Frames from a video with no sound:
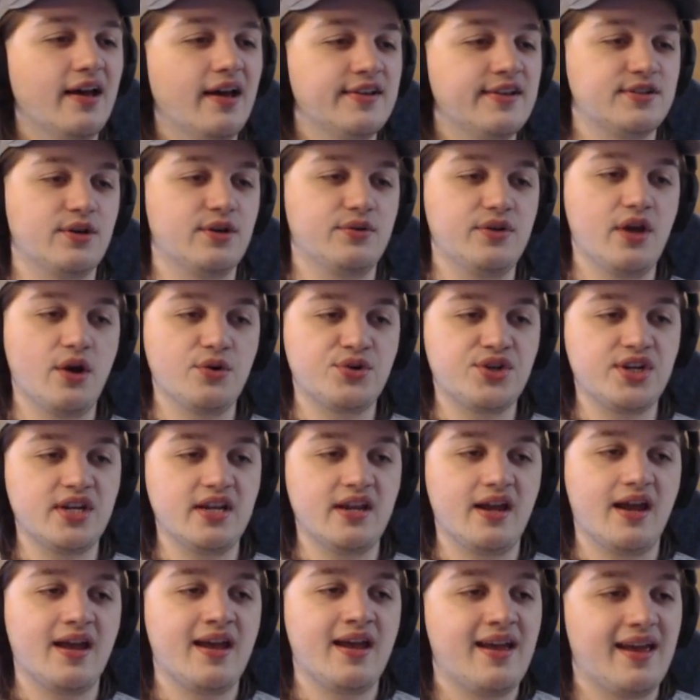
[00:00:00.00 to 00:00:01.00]
So
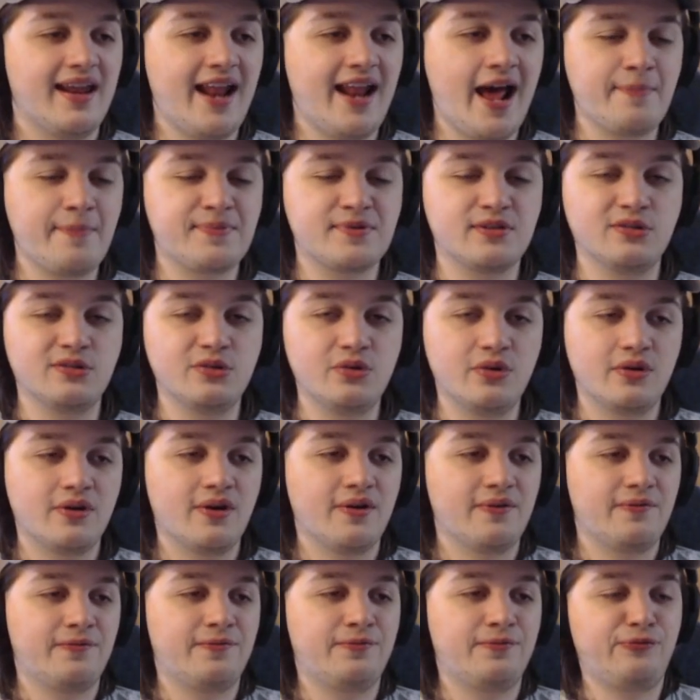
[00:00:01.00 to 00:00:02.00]
Yoshi, an absolute
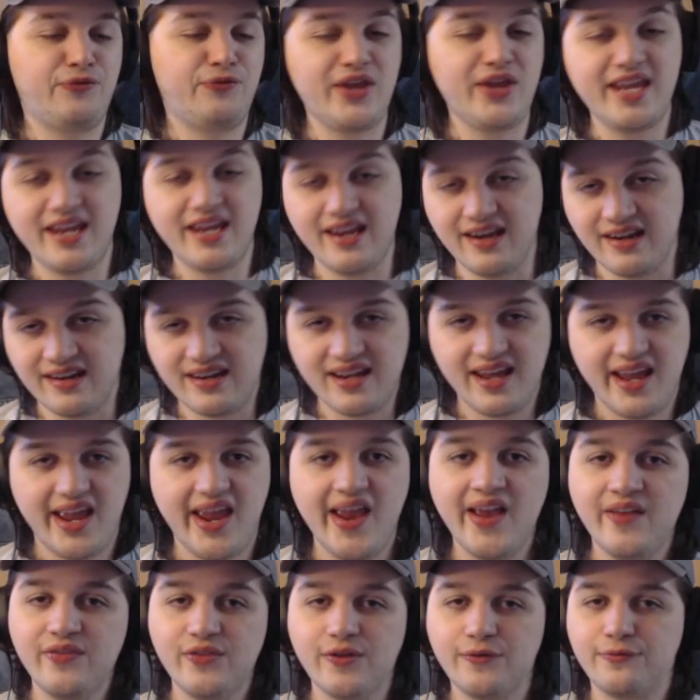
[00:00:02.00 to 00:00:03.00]
fiend
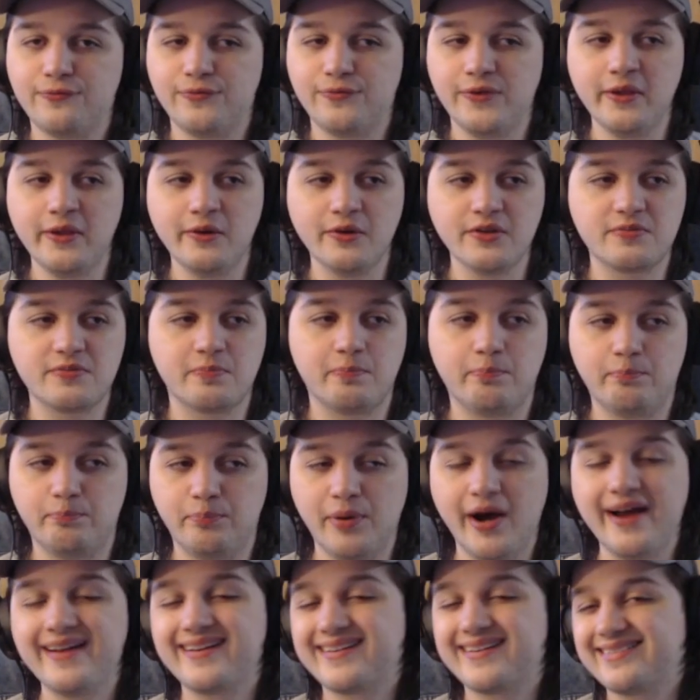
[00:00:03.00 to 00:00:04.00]
in the field,
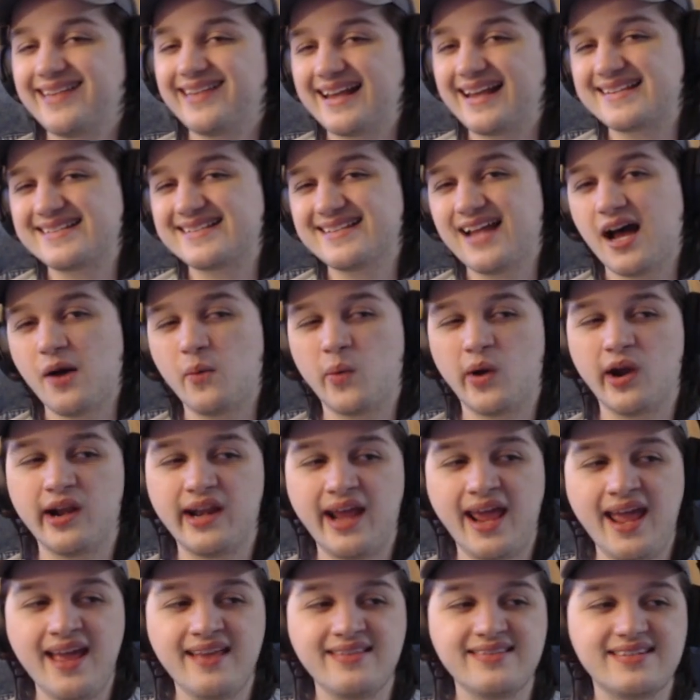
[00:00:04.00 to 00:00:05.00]
but that's not where it
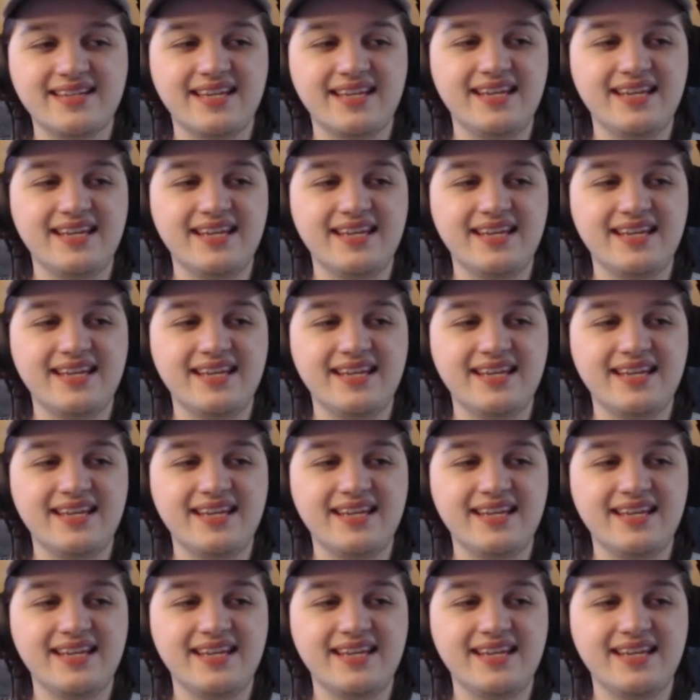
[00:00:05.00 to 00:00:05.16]
ends.